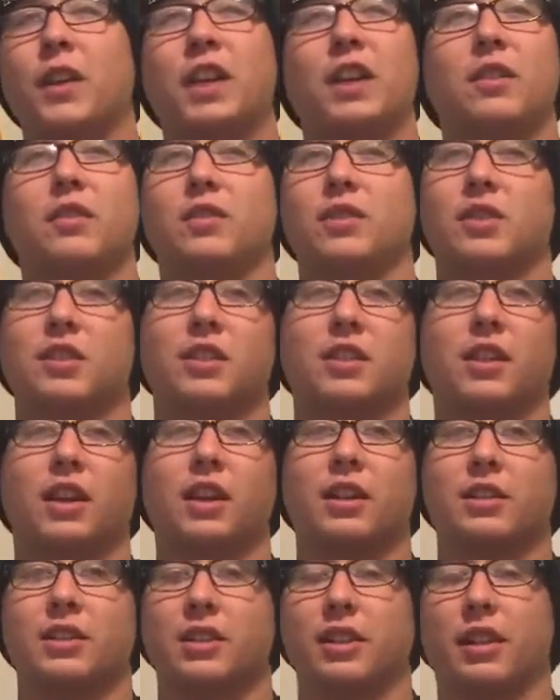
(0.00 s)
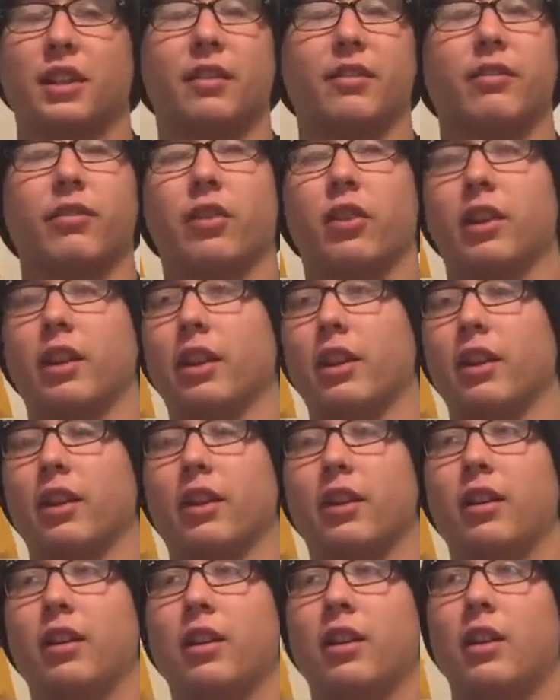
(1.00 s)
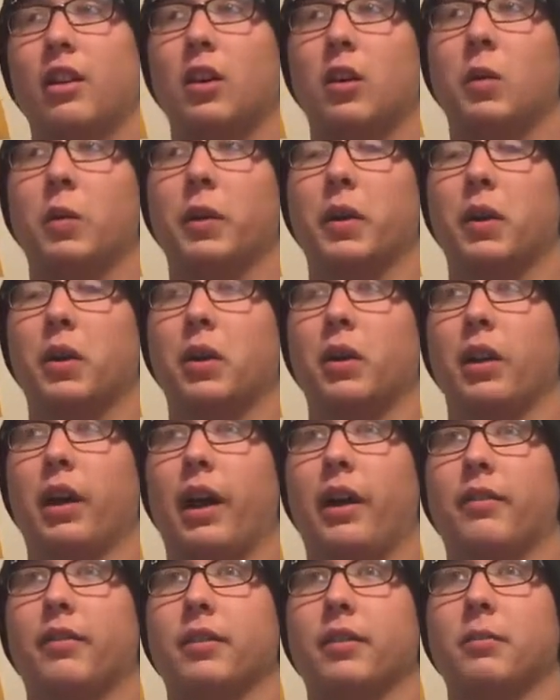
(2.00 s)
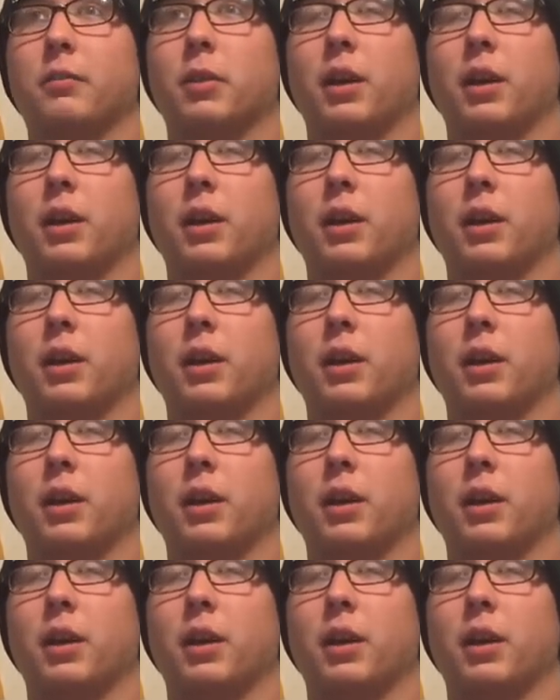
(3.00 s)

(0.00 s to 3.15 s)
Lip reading: It was disgusting and funny and we were all laughing.